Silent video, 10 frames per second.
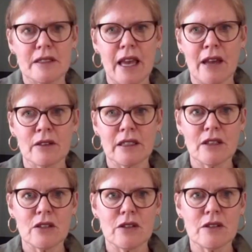town
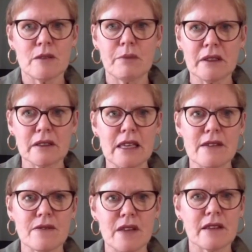leaders
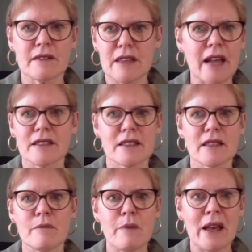believe that that's
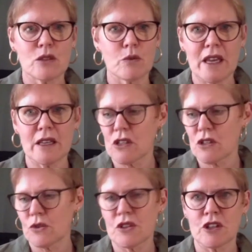the best way to
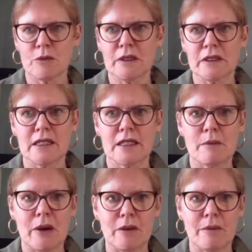use their police
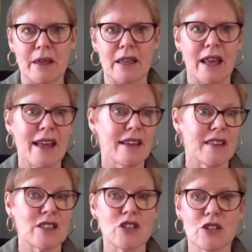department.
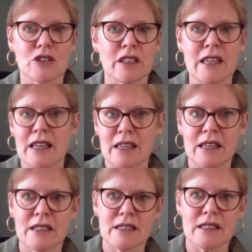That's certainly
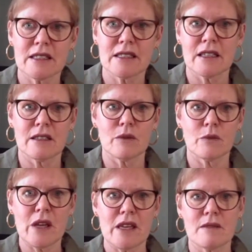inconsistent
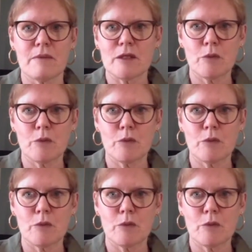with best